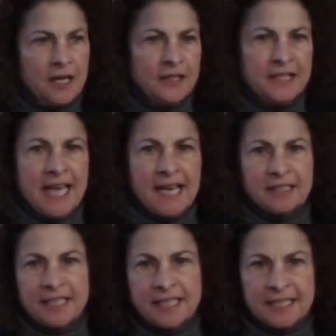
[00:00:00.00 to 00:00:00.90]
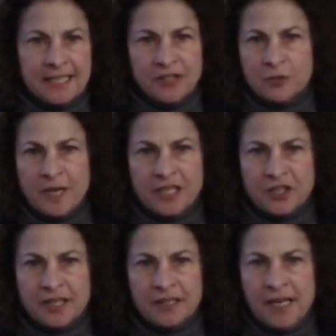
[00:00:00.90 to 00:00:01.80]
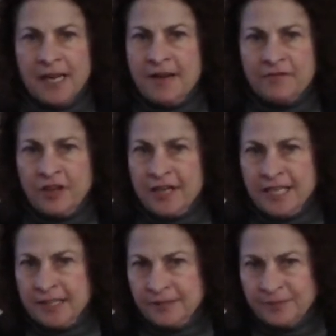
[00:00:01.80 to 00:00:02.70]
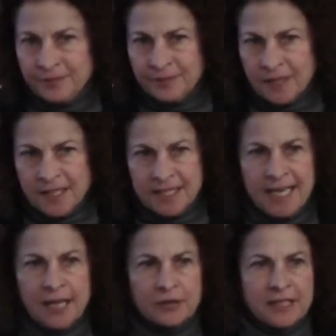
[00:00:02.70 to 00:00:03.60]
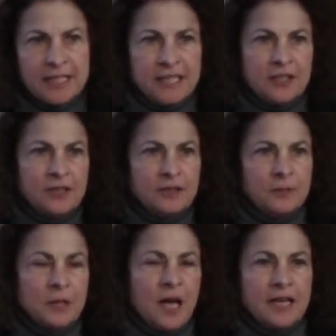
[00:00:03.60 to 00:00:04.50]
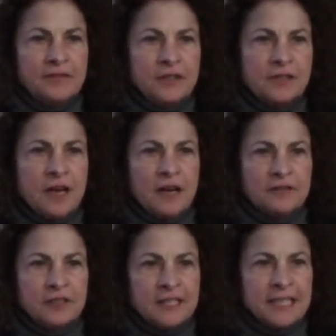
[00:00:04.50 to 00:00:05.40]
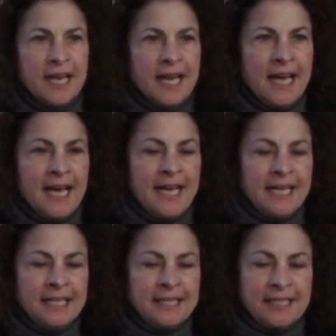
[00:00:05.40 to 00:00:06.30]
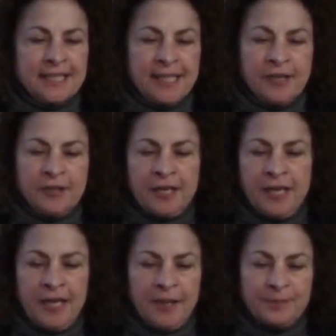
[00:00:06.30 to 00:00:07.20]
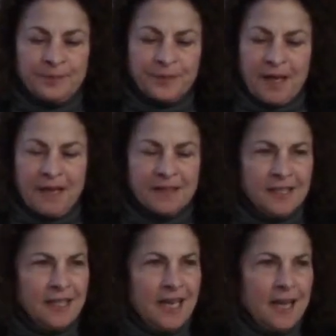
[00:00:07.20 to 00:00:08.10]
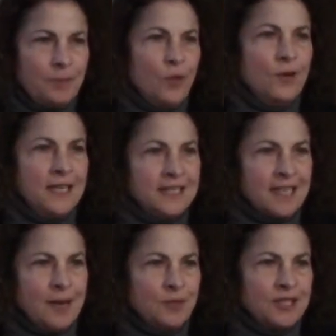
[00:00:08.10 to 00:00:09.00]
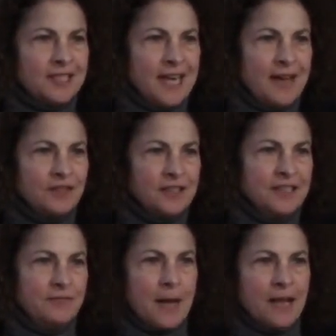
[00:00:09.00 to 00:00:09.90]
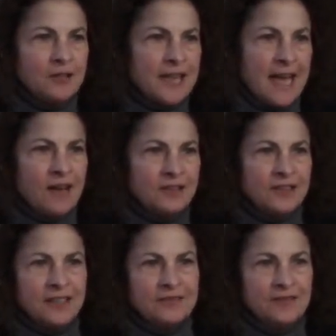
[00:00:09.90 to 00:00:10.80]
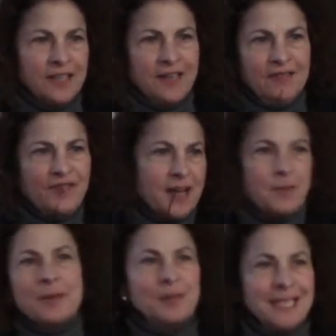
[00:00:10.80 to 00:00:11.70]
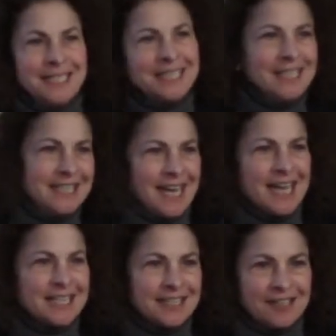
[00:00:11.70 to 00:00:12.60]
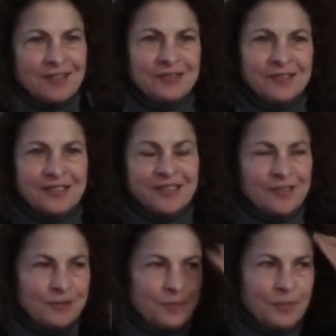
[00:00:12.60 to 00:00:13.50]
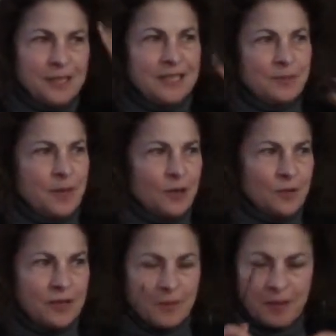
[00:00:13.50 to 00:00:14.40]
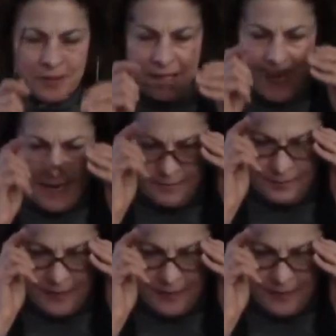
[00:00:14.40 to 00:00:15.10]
the analytic situation very integrally to the plot of their novels. And so at points, I'm just going to have to leave Ballard out and find my place in the text, so please bear with me with that.